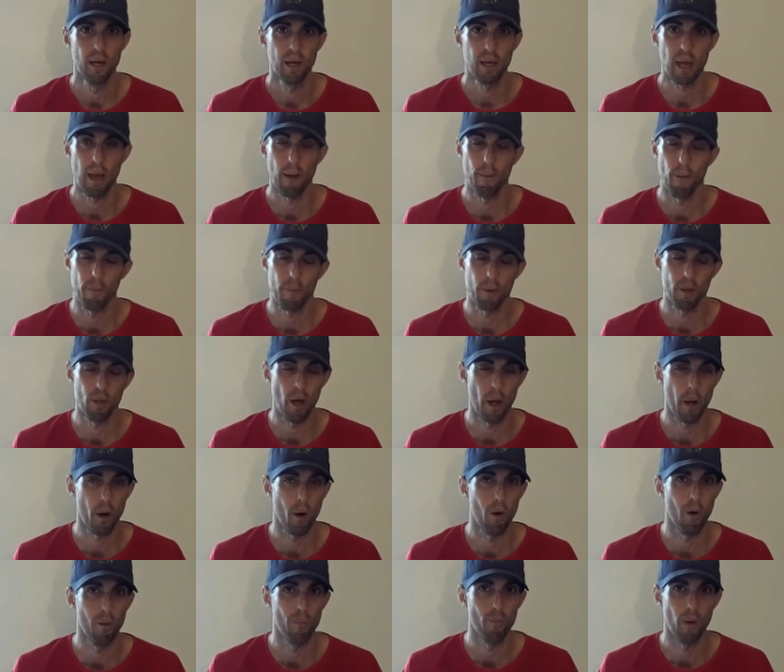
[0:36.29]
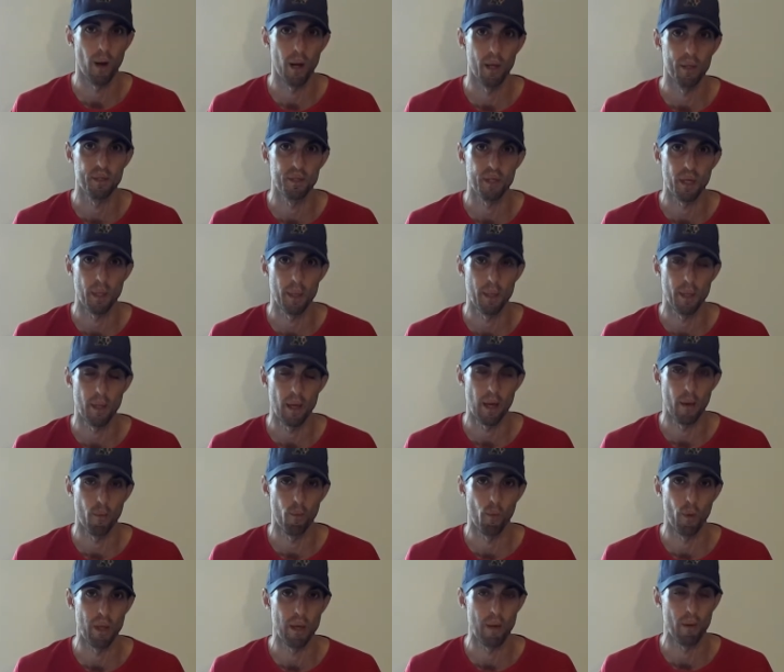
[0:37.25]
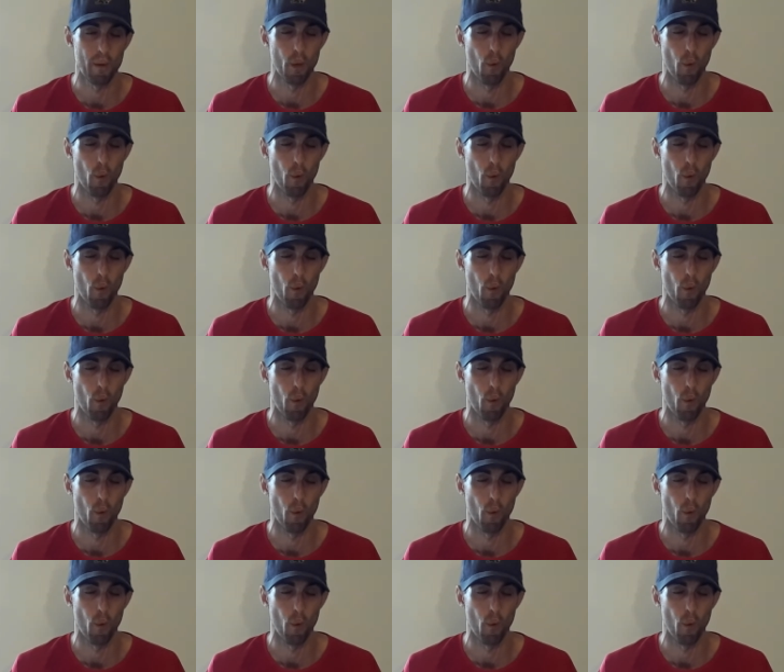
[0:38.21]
gave up a lot of home runs, and, and when you,